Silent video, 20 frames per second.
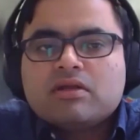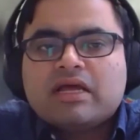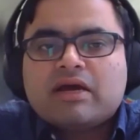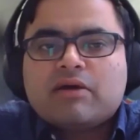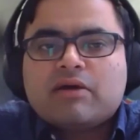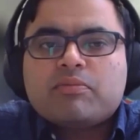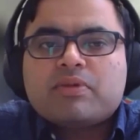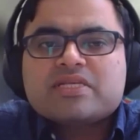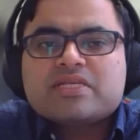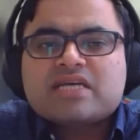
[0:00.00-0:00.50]

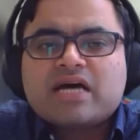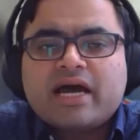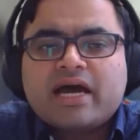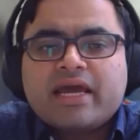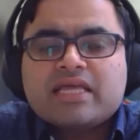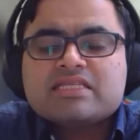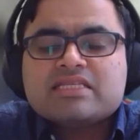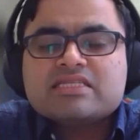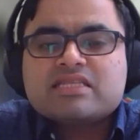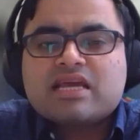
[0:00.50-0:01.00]
Now,
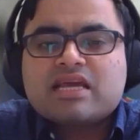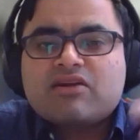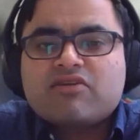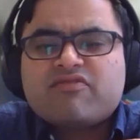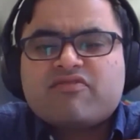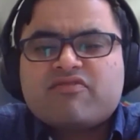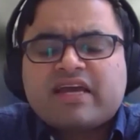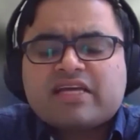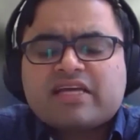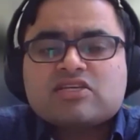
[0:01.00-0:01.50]
besides their
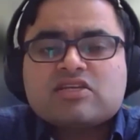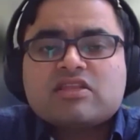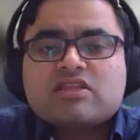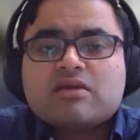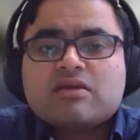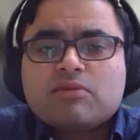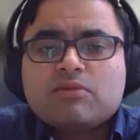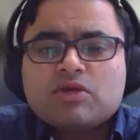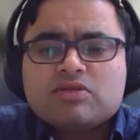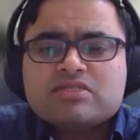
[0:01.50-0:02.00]
effects on
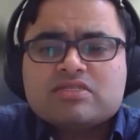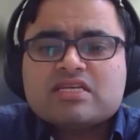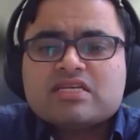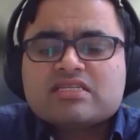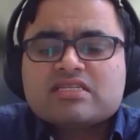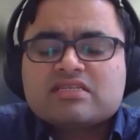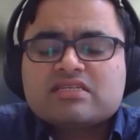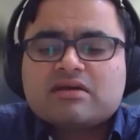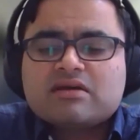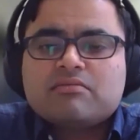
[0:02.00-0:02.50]
the immune
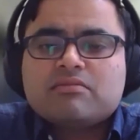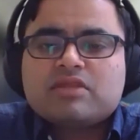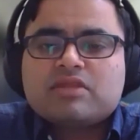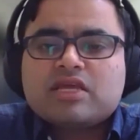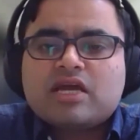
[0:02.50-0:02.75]
system,